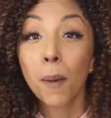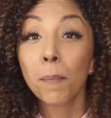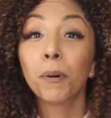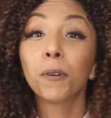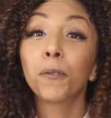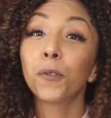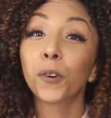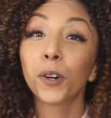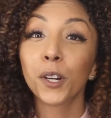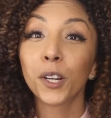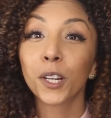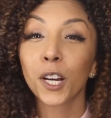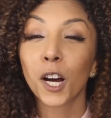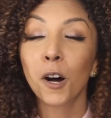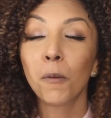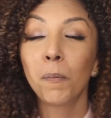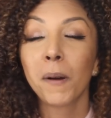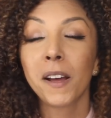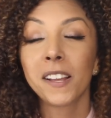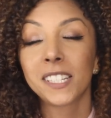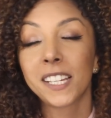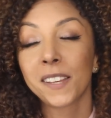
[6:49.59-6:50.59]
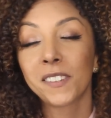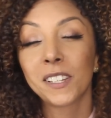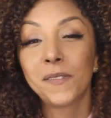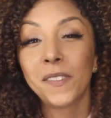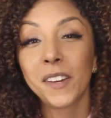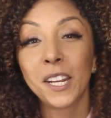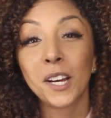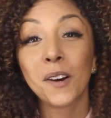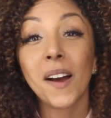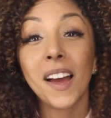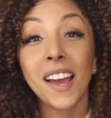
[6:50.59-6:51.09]
Before you go, please give this
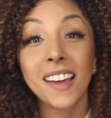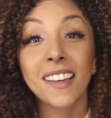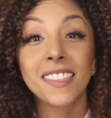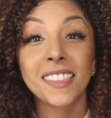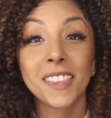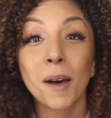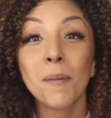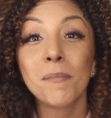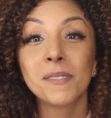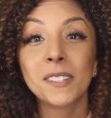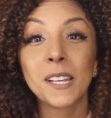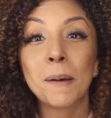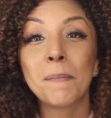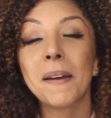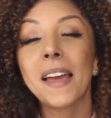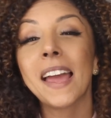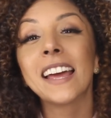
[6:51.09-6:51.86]
video a thumbs up